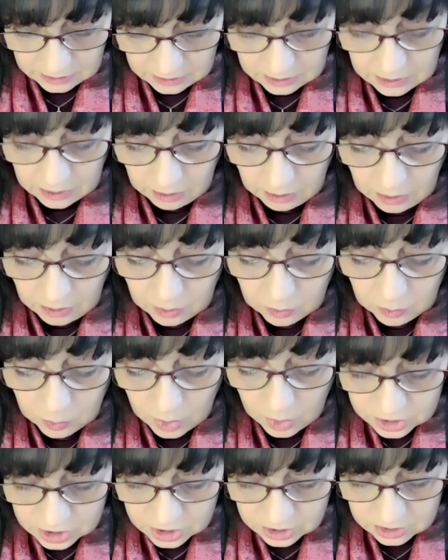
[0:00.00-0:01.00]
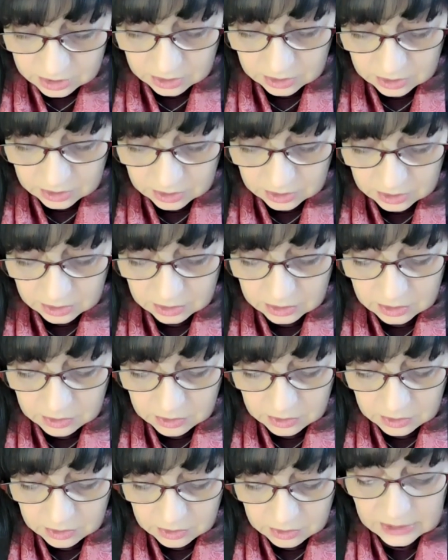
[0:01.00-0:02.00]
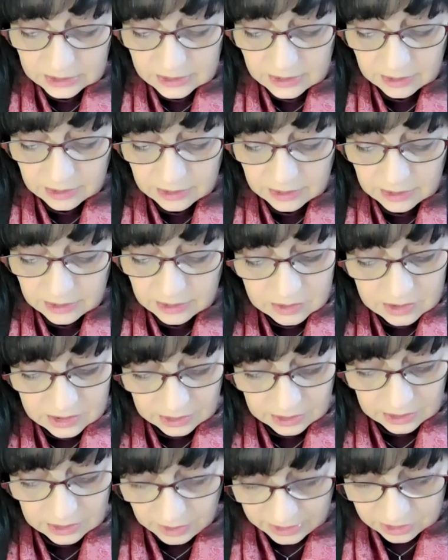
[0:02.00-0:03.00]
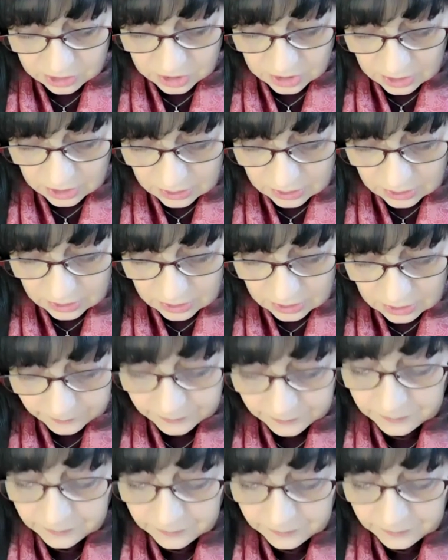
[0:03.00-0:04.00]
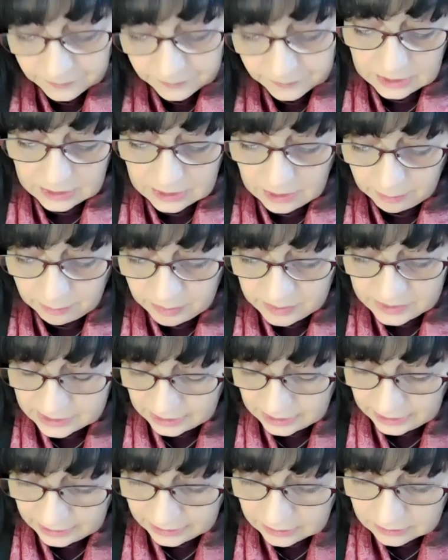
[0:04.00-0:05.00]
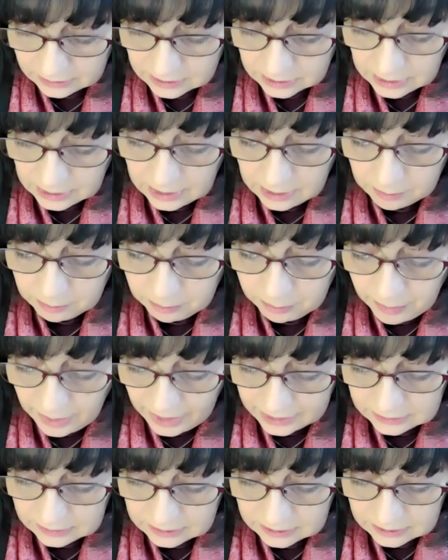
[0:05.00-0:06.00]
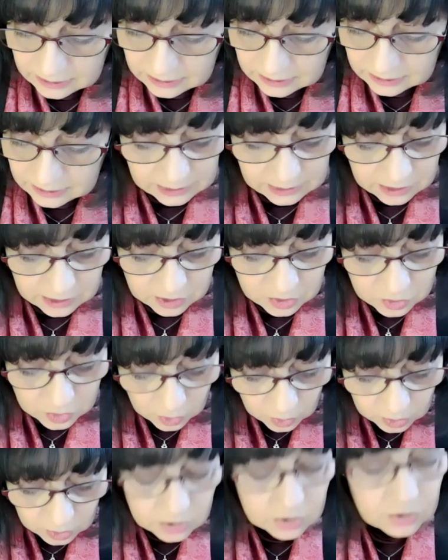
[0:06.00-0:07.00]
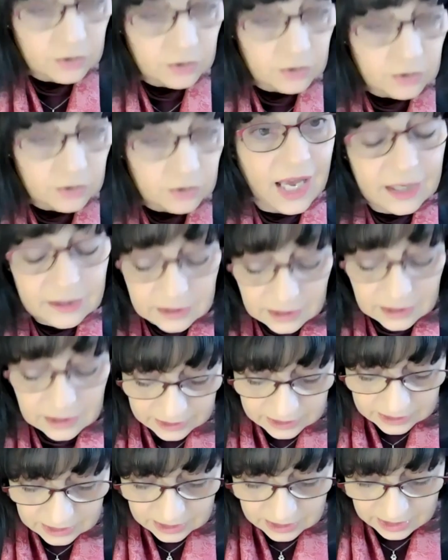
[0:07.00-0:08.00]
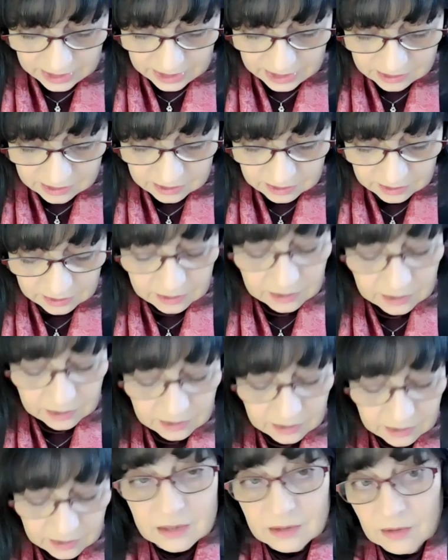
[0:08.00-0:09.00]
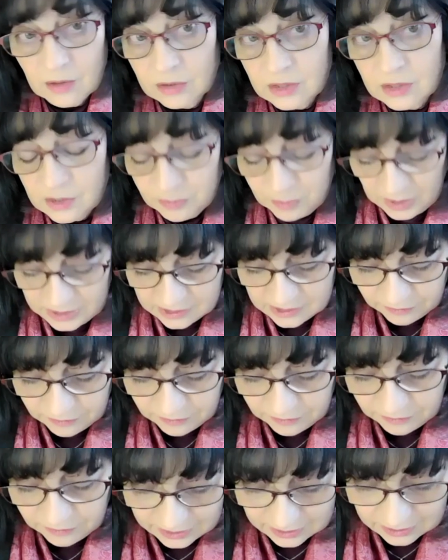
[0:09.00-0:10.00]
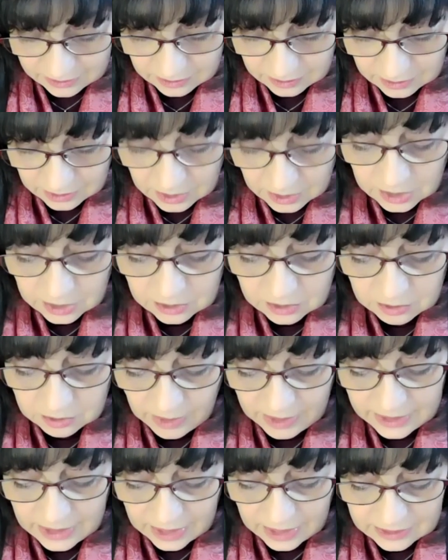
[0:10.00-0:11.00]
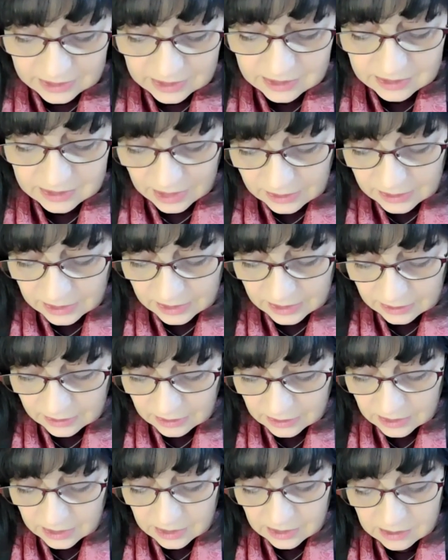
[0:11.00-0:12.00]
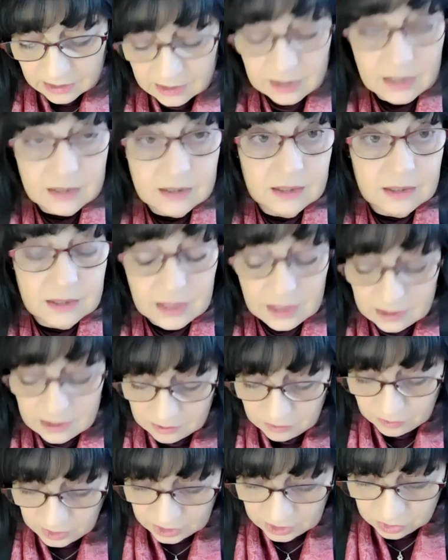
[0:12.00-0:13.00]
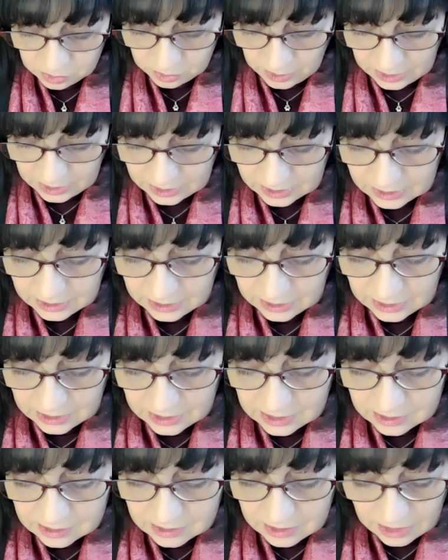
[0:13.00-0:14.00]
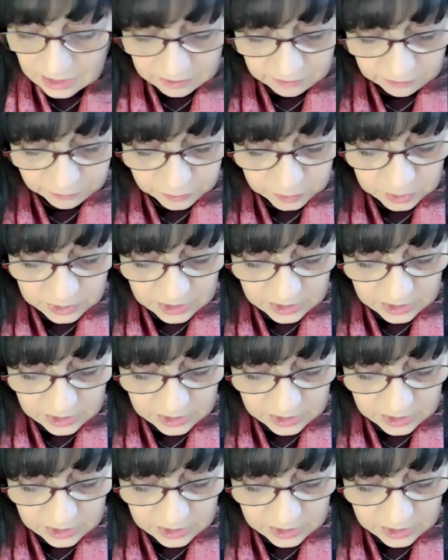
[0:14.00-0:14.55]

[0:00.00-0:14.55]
are washed during their consecration in Numbers 8, but the source of the uncleanliness is not specified. To my understanding, since this ritual is done for their